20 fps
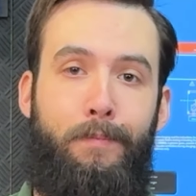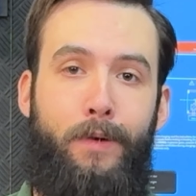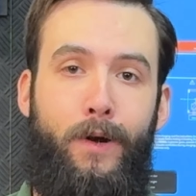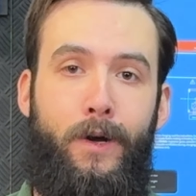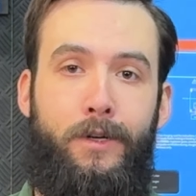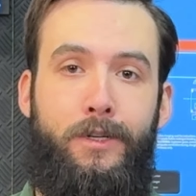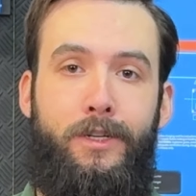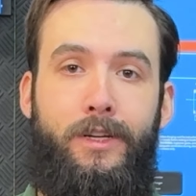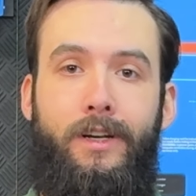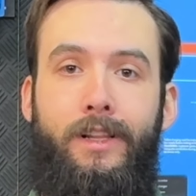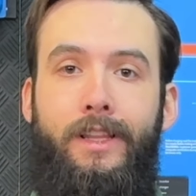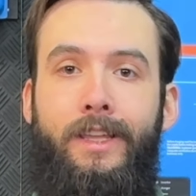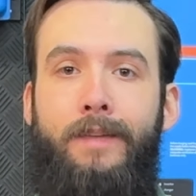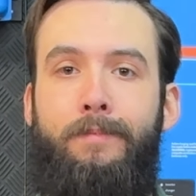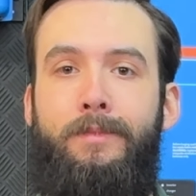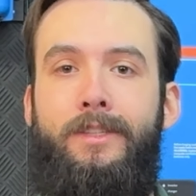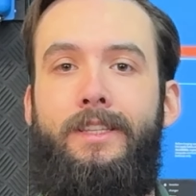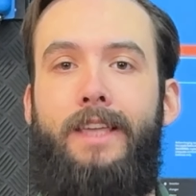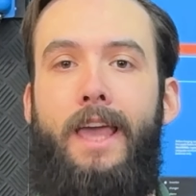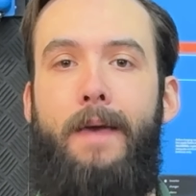I
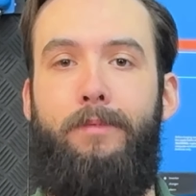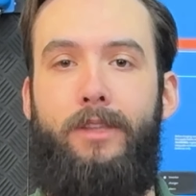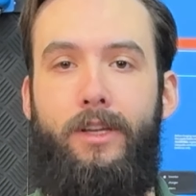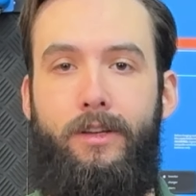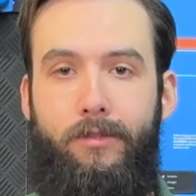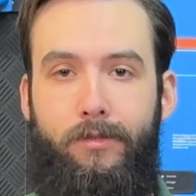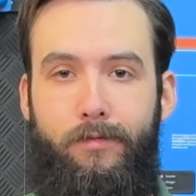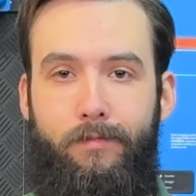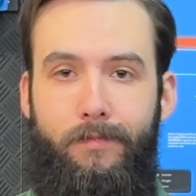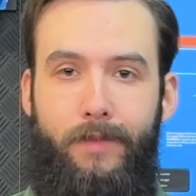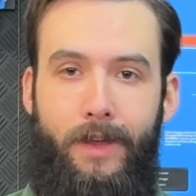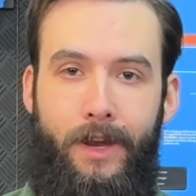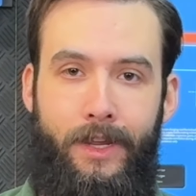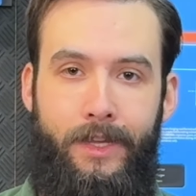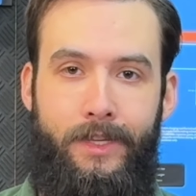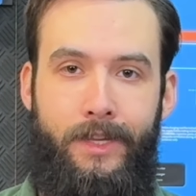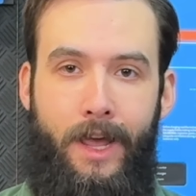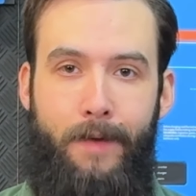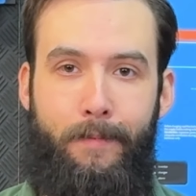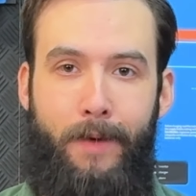personally am skeptical
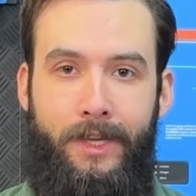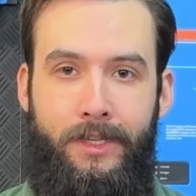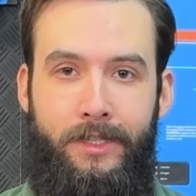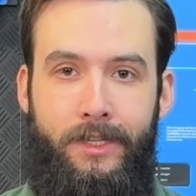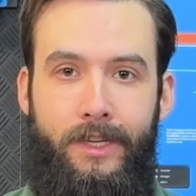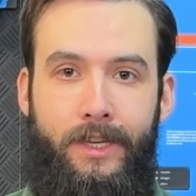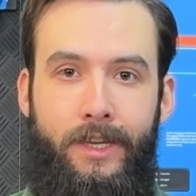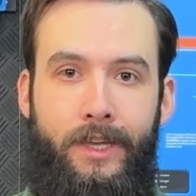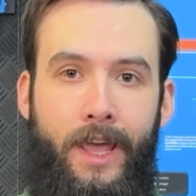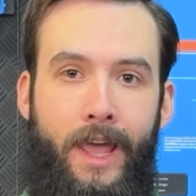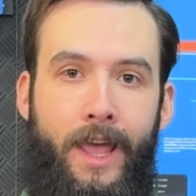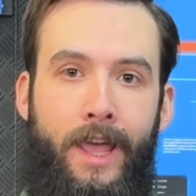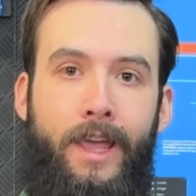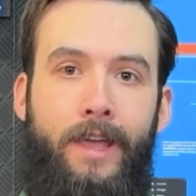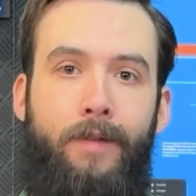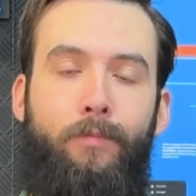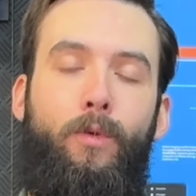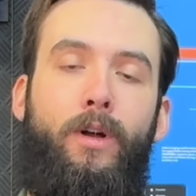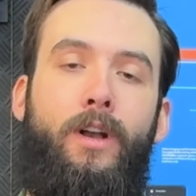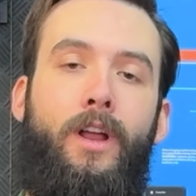anytime I see
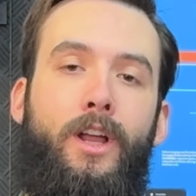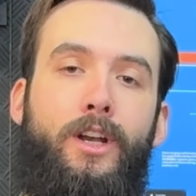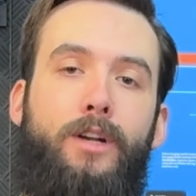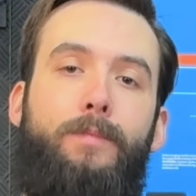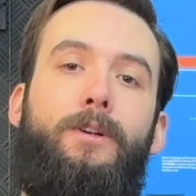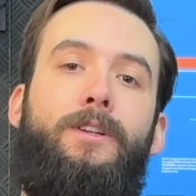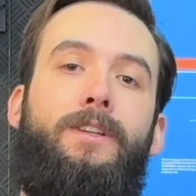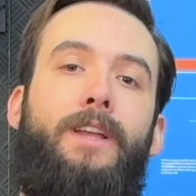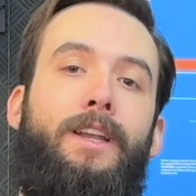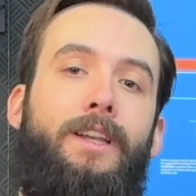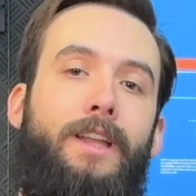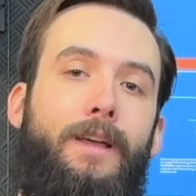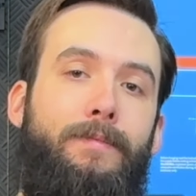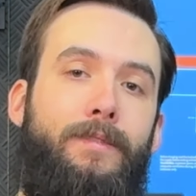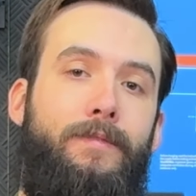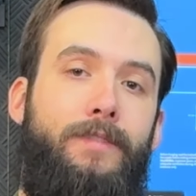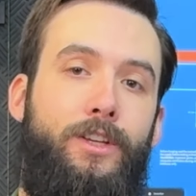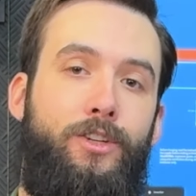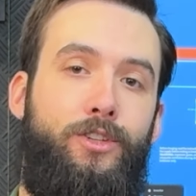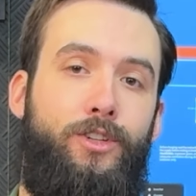a
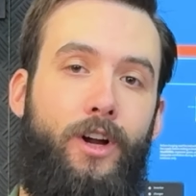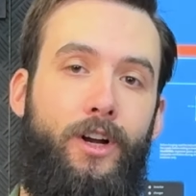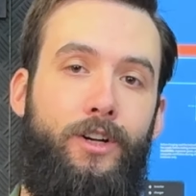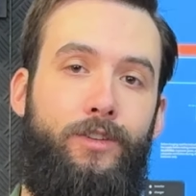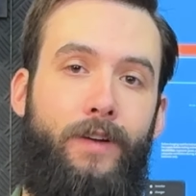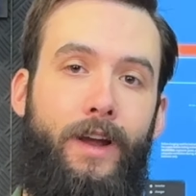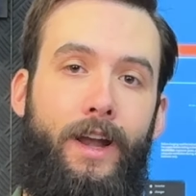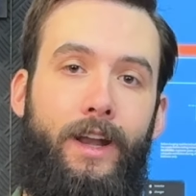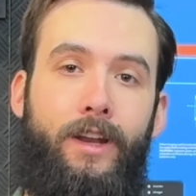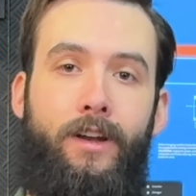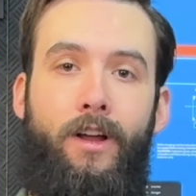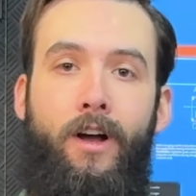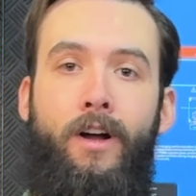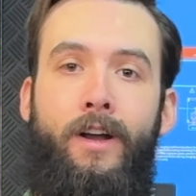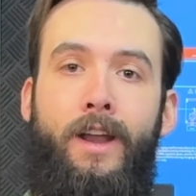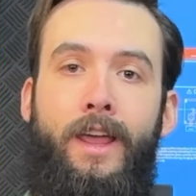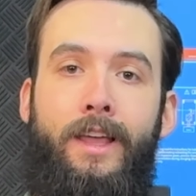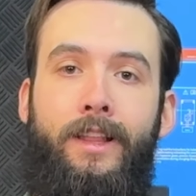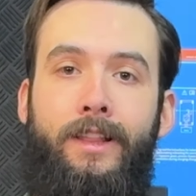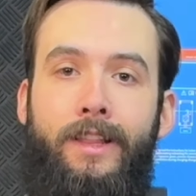100% depth of discharge
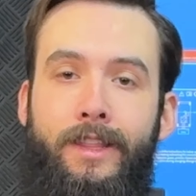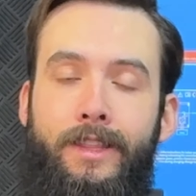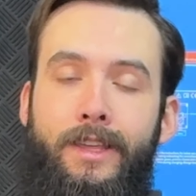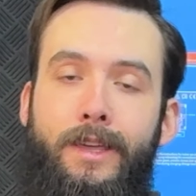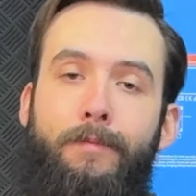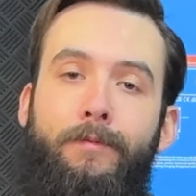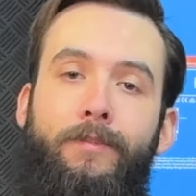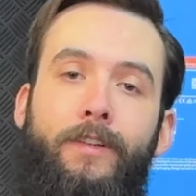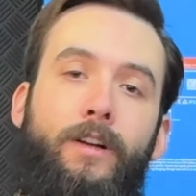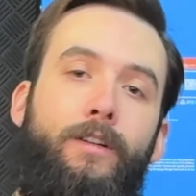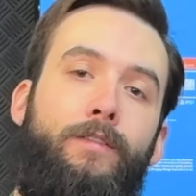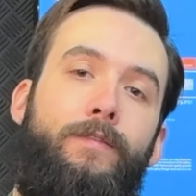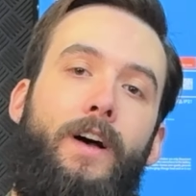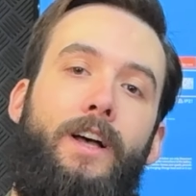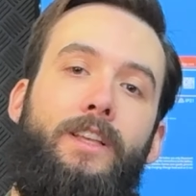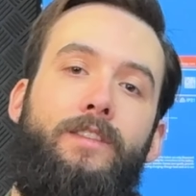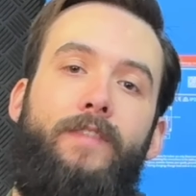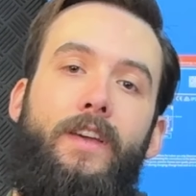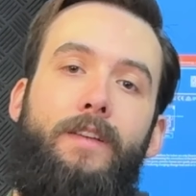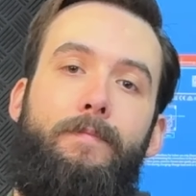rating on a lithium
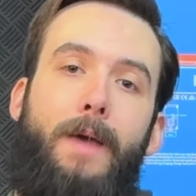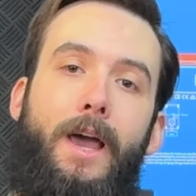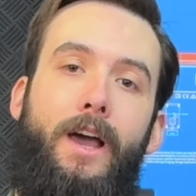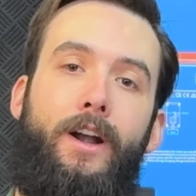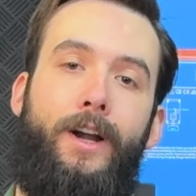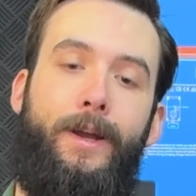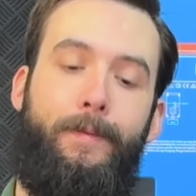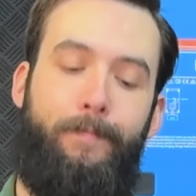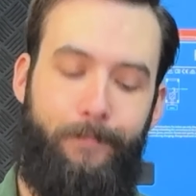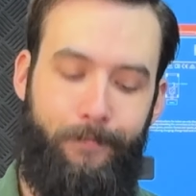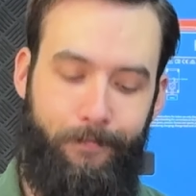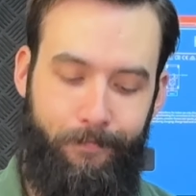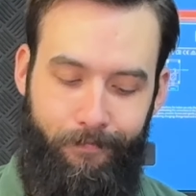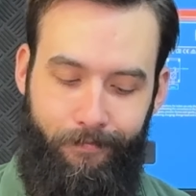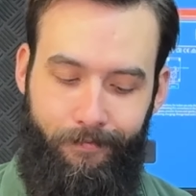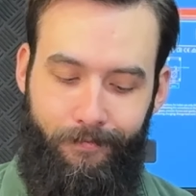ferrophosphate battery.